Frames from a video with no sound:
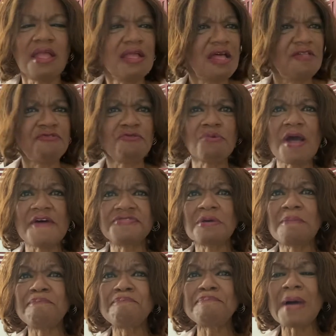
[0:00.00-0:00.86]
And
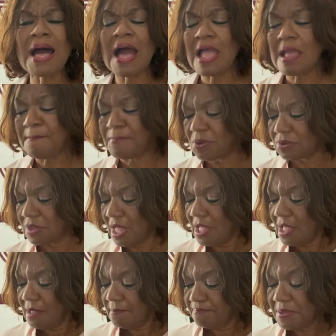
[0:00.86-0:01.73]
throughout the Bible,
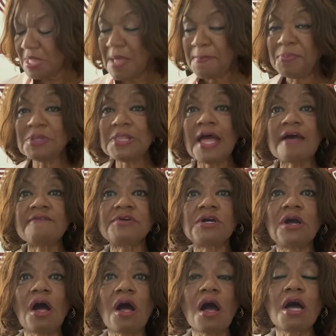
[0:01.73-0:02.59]
people
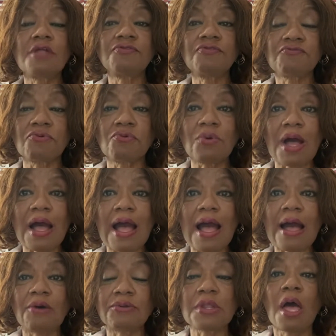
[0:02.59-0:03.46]
have gone
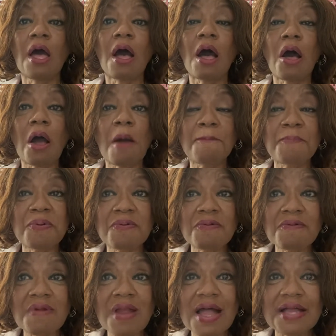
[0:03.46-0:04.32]
throughout a
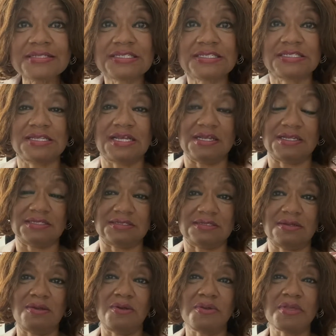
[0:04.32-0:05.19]

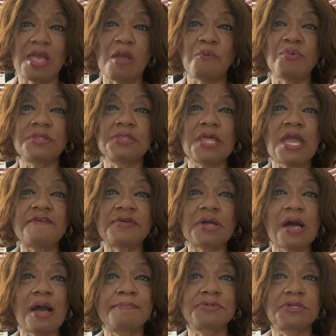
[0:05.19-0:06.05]
process, okay, when they've
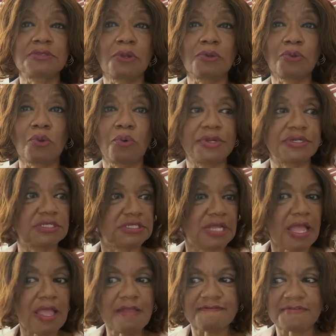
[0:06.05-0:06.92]
come to the Lord.
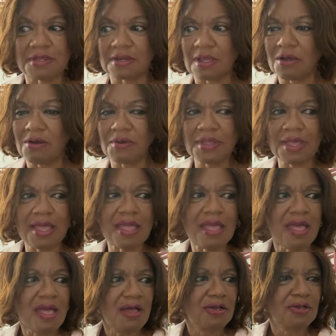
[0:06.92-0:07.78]
David,
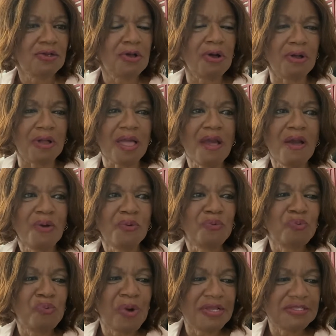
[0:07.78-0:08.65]
okay,
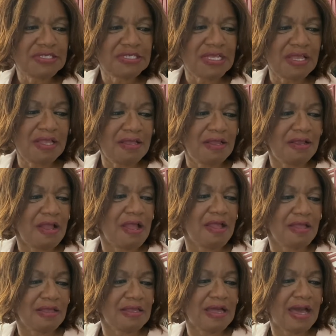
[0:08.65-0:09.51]
once
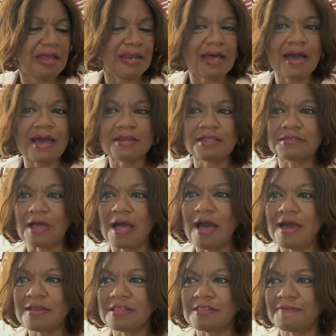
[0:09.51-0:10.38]
he got out
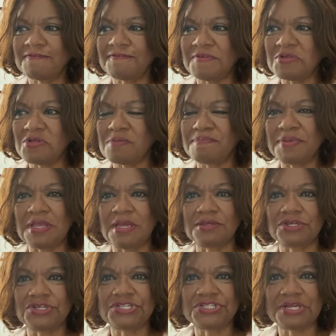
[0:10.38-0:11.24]
of the field
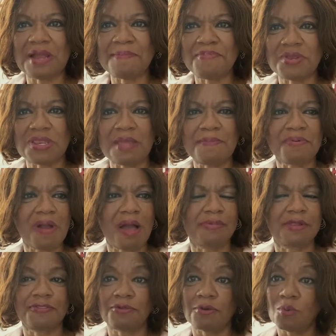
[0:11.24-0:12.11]
being a shepherd, he
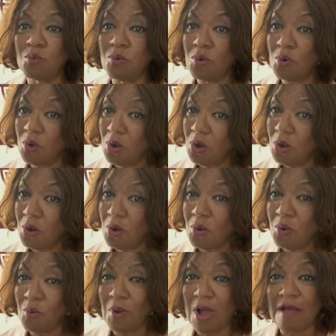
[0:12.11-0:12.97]
probably thought,
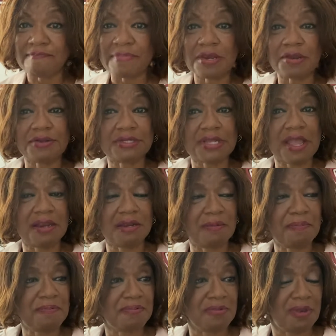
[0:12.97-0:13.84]
woohoo, I've been ordained,
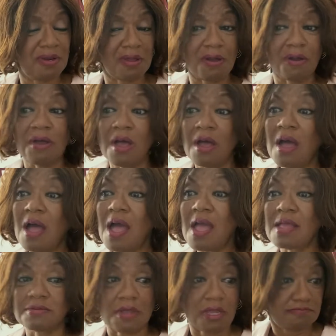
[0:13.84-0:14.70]
you know,
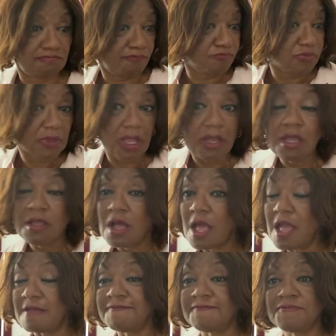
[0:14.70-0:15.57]

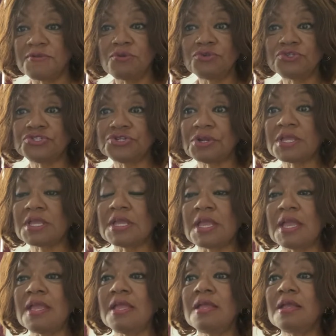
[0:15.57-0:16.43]
a future
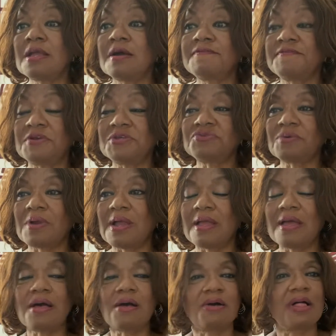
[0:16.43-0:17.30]
king of
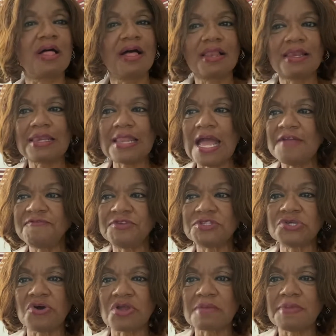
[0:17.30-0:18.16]
Israel. Life
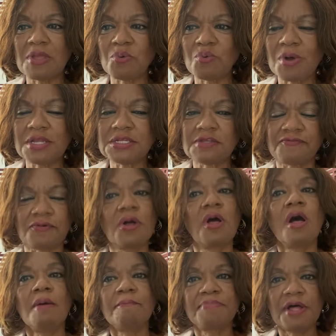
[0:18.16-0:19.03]
is going to be wonderful.
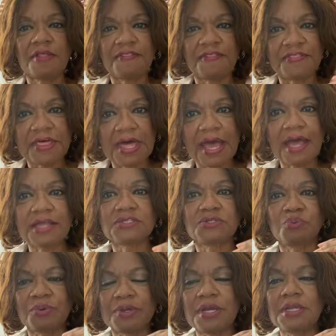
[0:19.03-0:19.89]
But
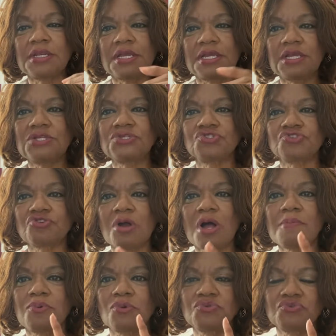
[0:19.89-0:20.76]
that's when his
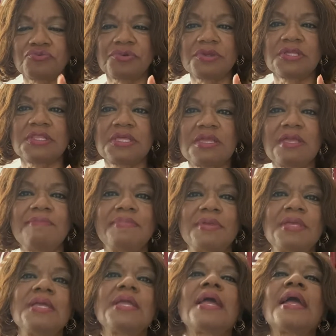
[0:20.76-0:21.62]
troubles really
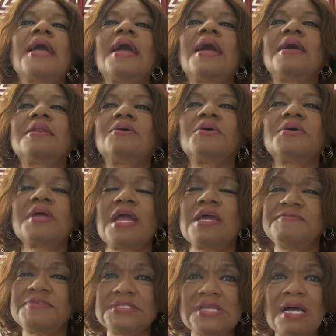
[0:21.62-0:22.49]
began, okay?
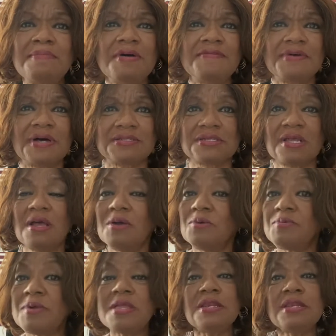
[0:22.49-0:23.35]
And for some of us,
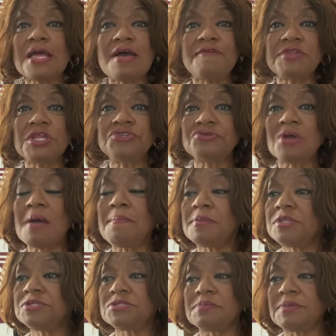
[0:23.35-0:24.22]
we didn't have any
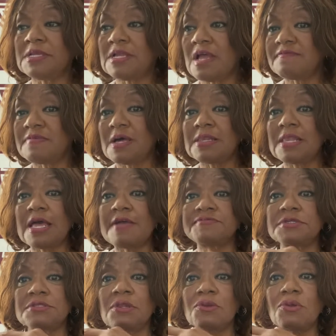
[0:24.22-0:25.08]
trouble until we gave our
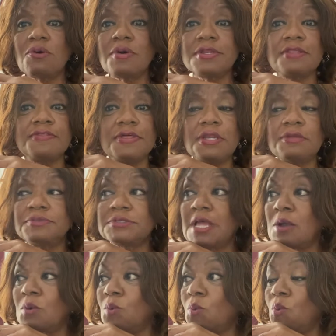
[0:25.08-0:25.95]
life to the Lord. And then it was
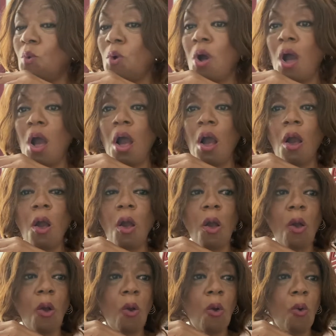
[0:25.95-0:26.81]
like,
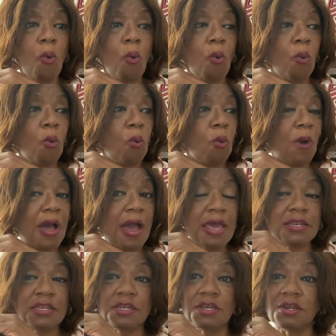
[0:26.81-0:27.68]
whoa,
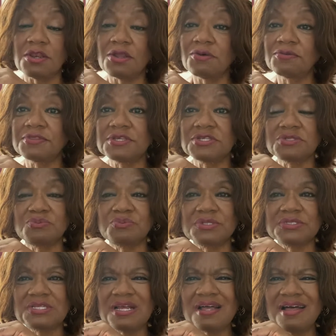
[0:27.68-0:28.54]
I didn't know this
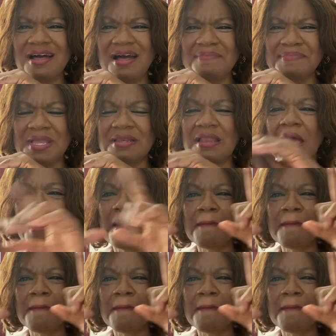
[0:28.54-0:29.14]
was coming.